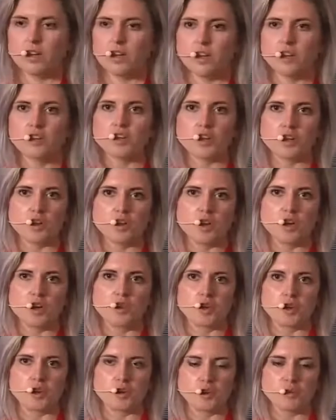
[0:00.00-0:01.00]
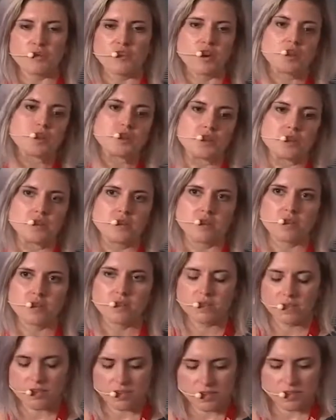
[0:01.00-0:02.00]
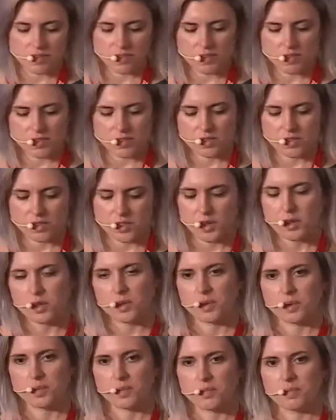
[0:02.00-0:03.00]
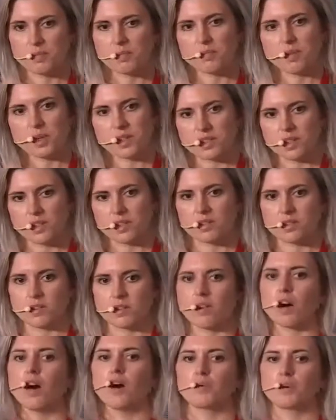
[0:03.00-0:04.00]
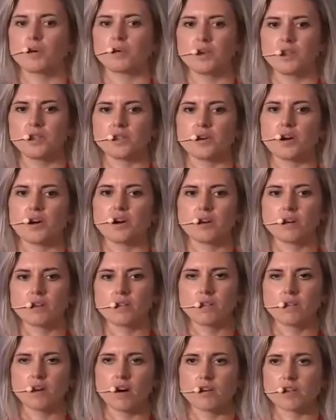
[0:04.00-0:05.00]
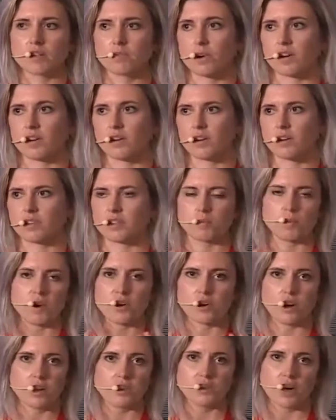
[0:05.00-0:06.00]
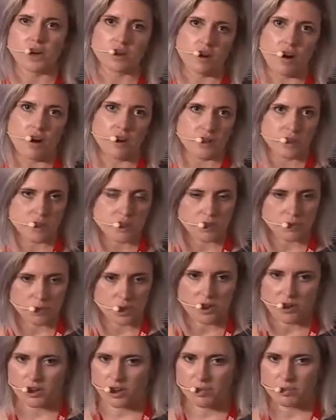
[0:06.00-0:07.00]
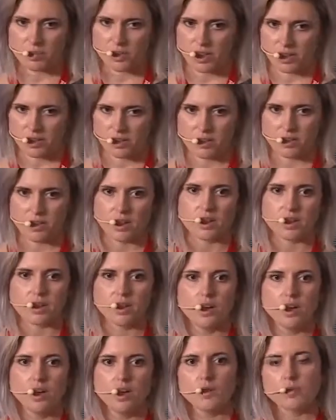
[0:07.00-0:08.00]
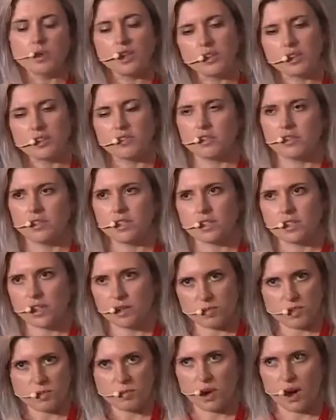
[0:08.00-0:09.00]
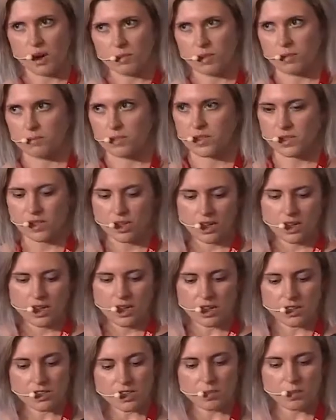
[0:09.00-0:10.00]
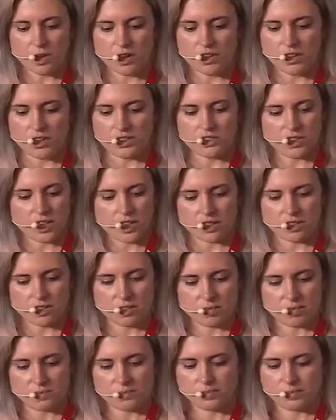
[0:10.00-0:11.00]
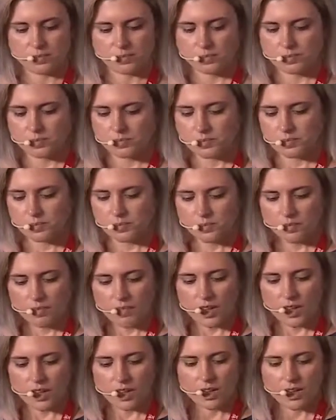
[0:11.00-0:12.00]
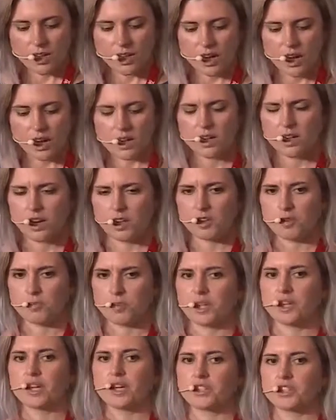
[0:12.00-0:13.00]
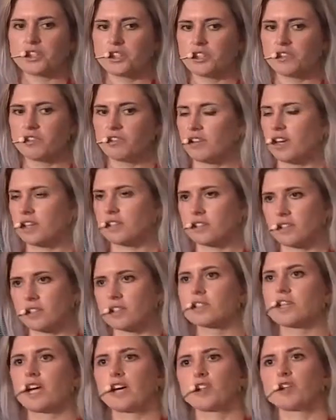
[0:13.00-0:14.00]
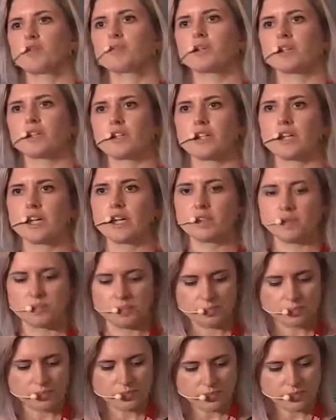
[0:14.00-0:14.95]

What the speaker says: in their functions. So we see this a lot when we're doing our smart contract audits with our company, that we look for these types of problems in smart contracts. And another big issue for us is scalability.